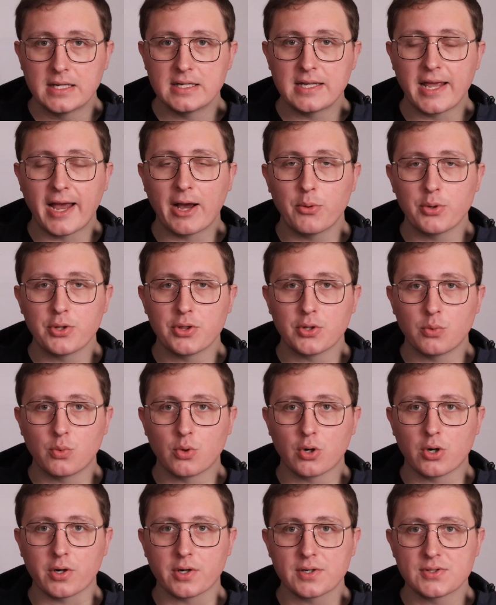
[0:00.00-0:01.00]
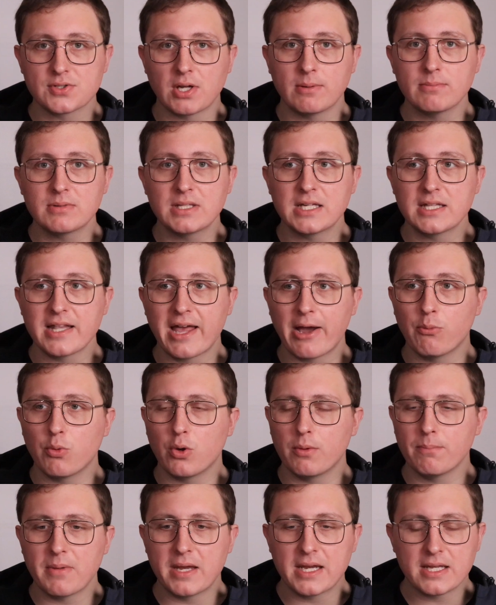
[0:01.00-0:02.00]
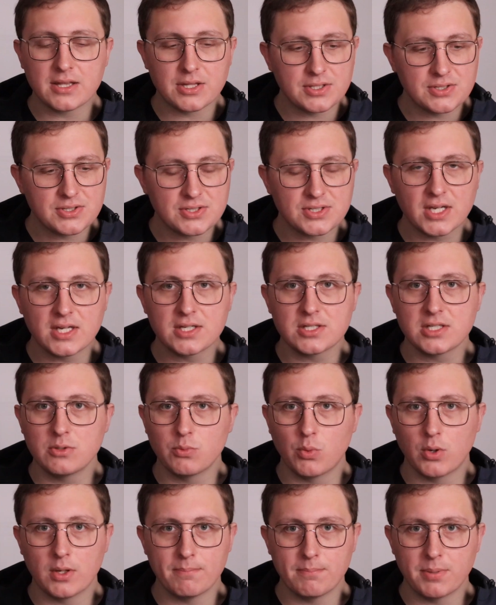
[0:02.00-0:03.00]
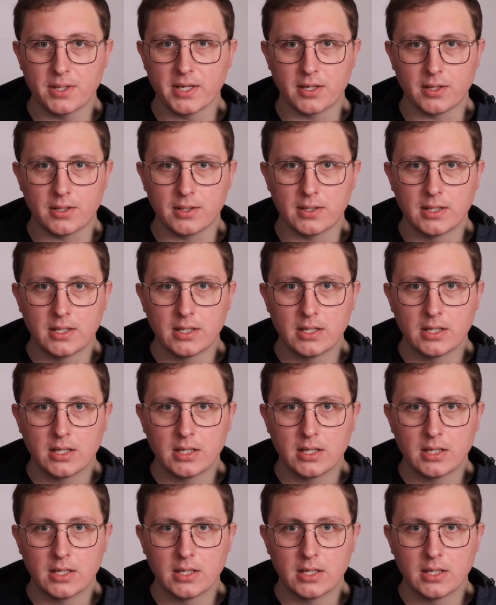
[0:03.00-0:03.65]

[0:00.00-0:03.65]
now in the works, something that will make this 61 bill